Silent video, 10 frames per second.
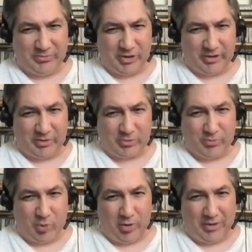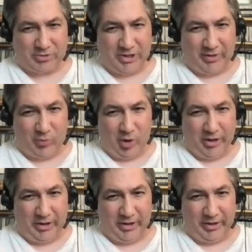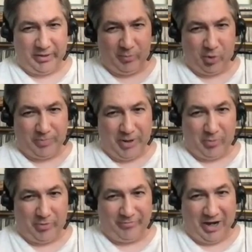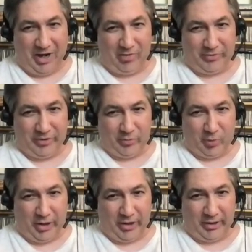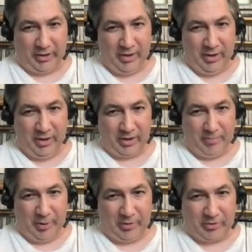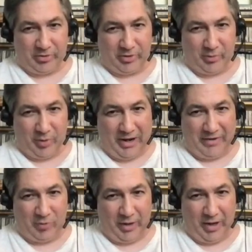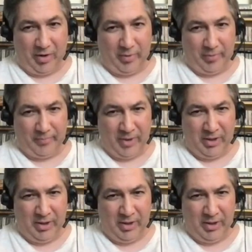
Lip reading: like there was more outside writing and more people involved in the writing compared to the Arrival album.